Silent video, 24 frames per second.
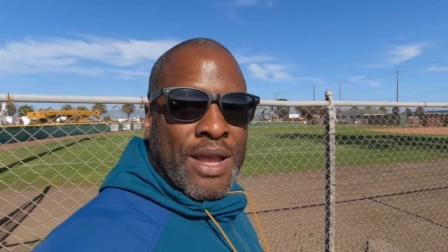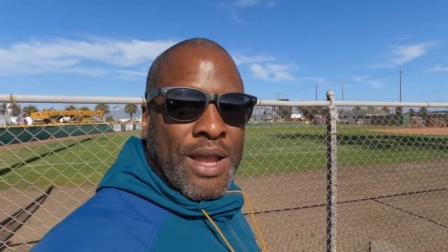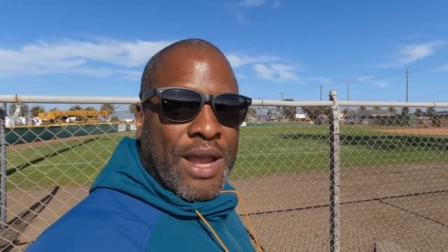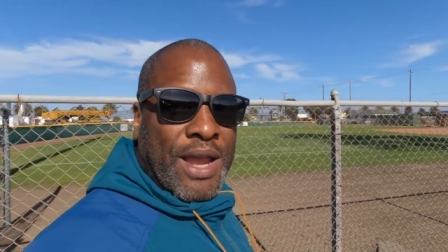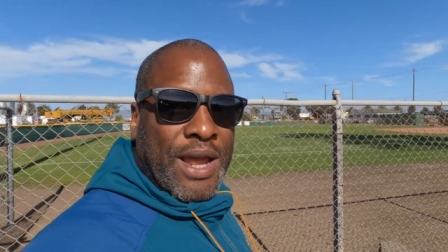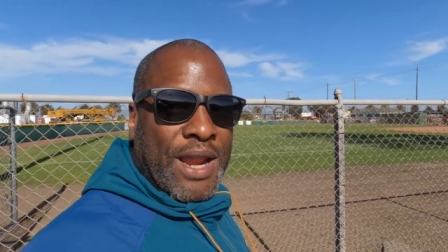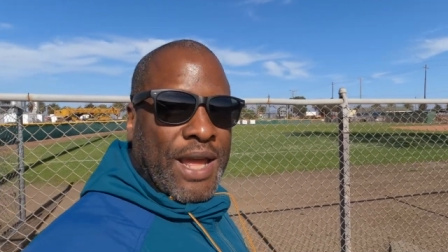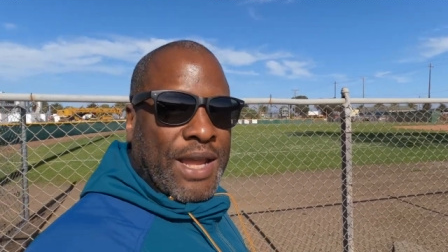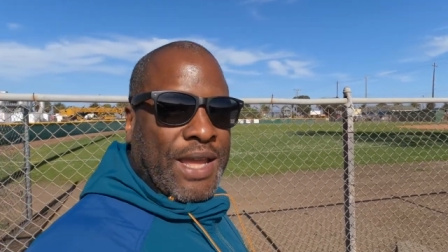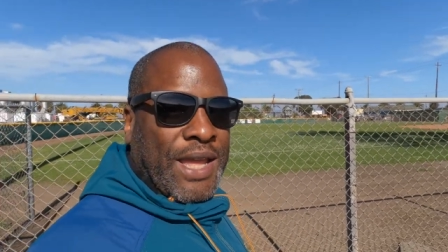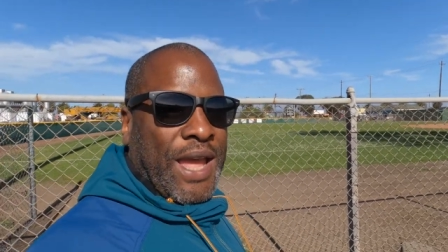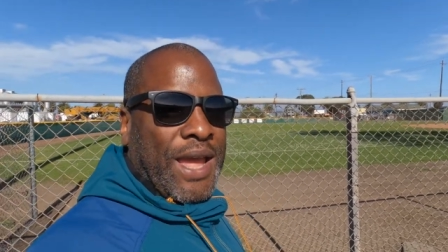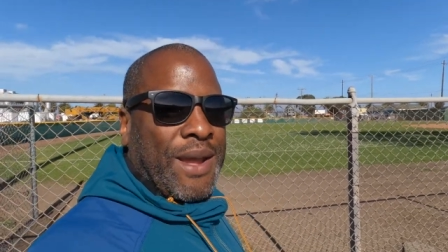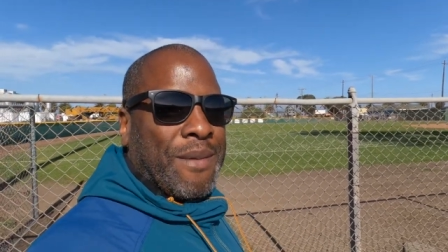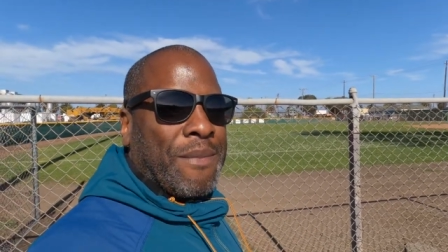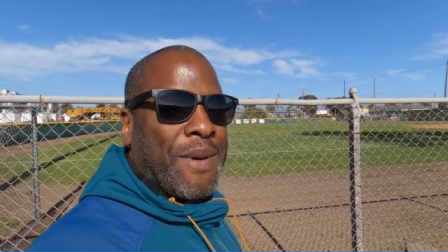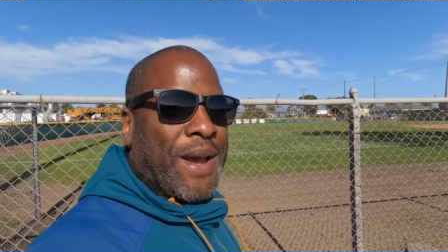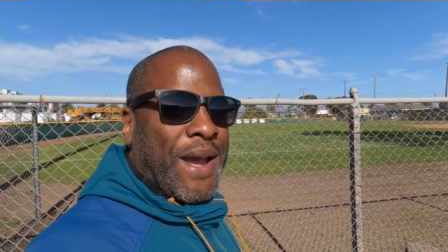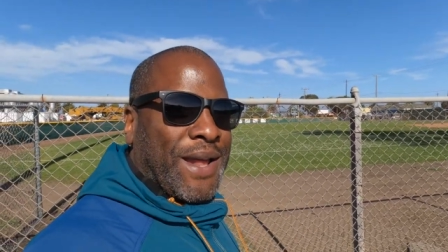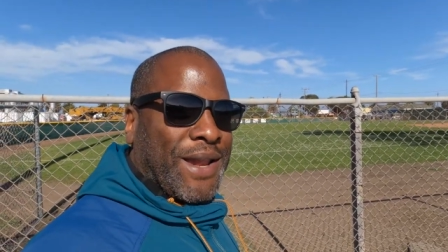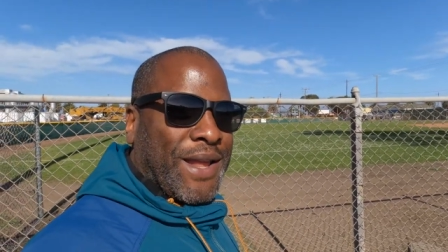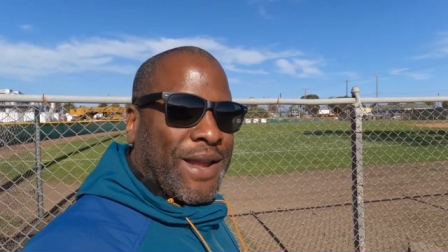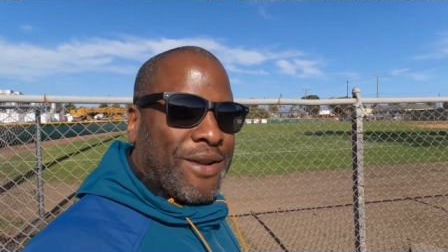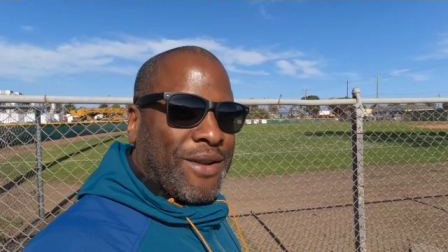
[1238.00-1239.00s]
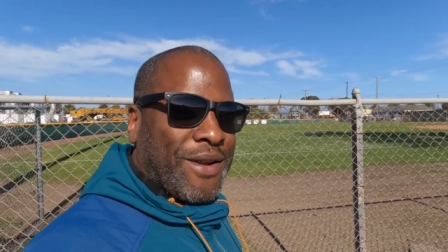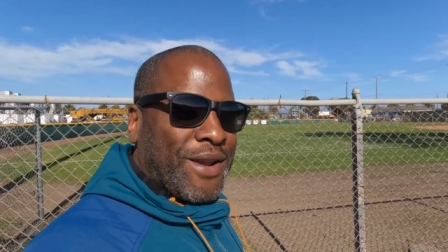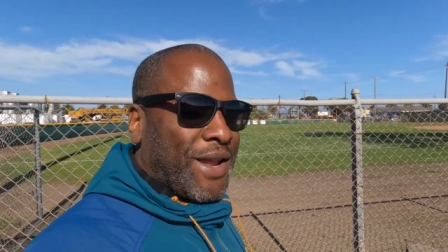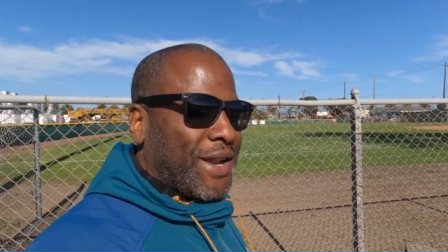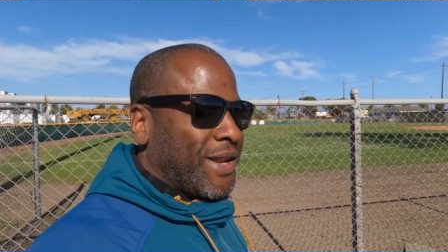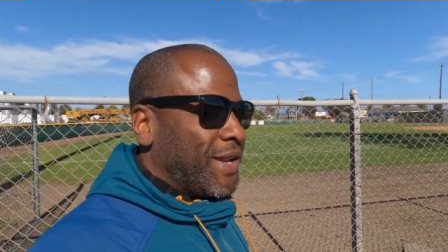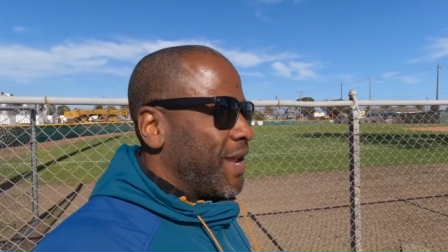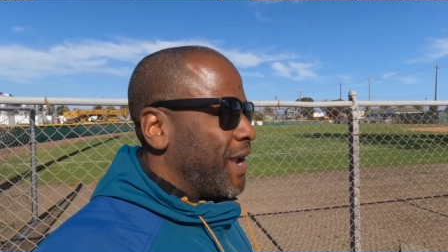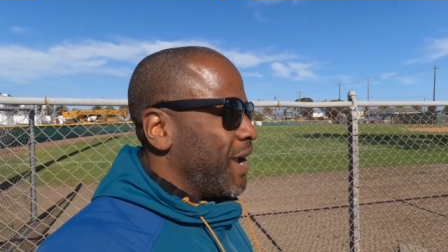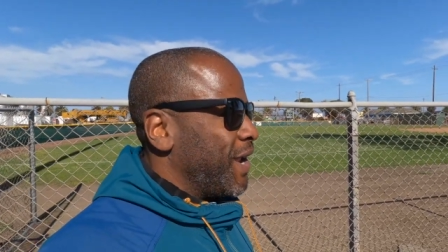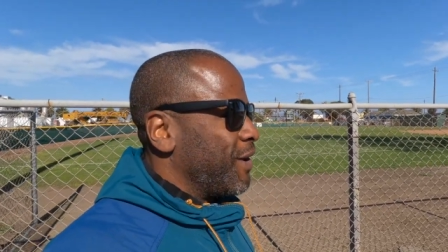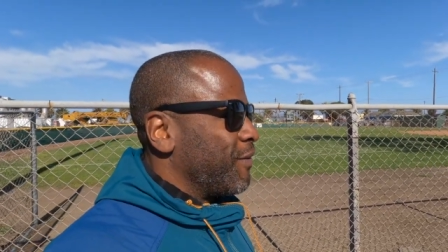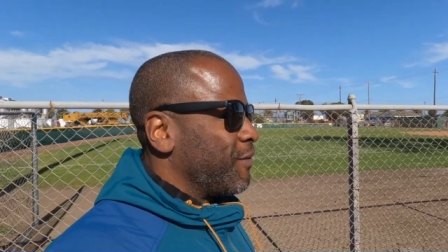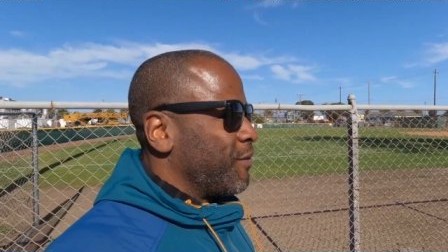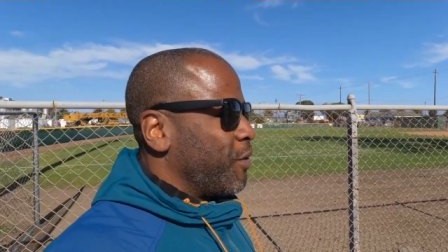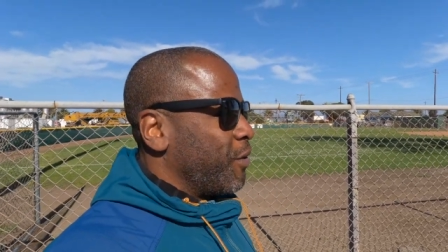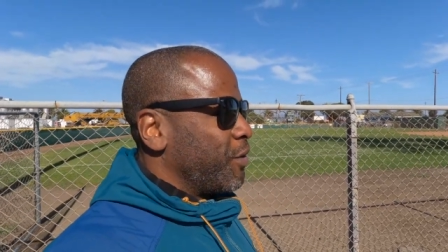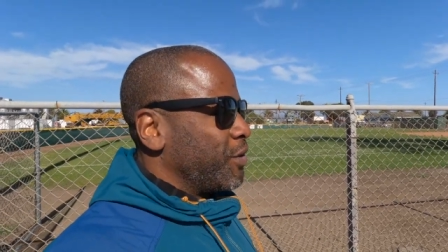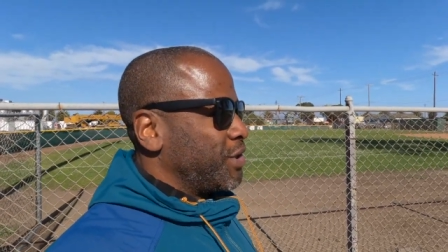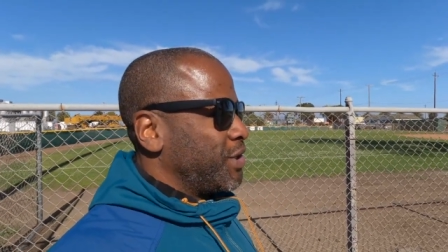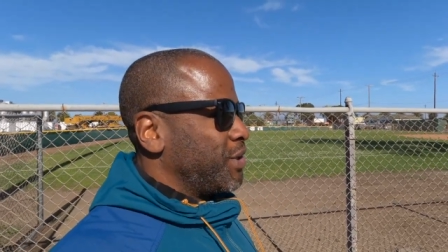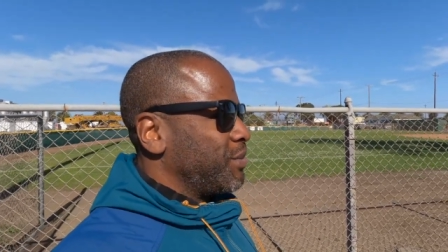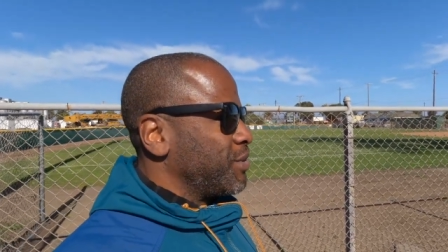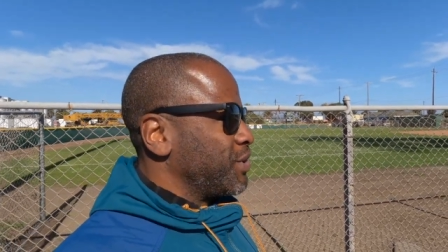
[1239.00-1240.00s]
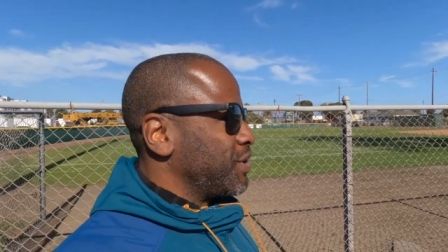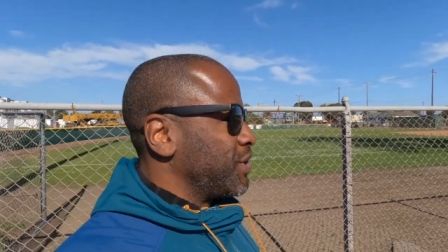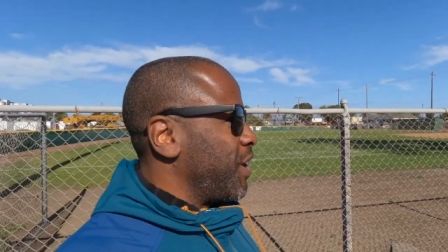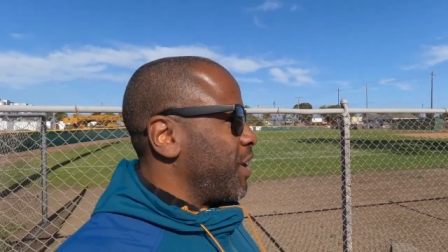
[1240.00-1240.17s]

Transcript: and I came back later that day, and of course it was